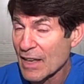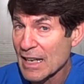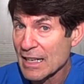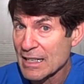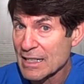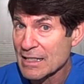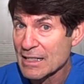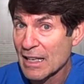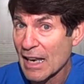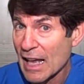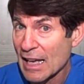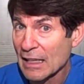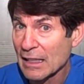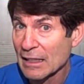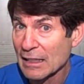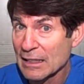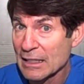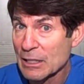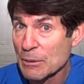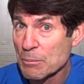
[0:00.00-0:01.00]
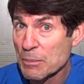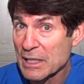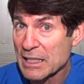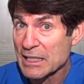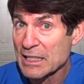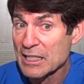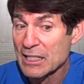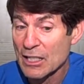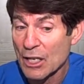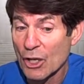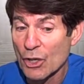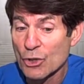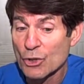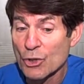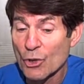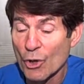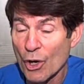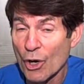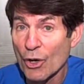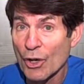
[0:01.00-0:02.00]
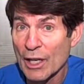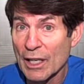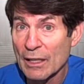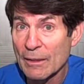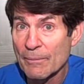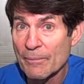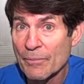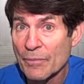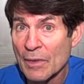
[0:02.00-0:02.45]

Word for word: and is likely to be slow growing.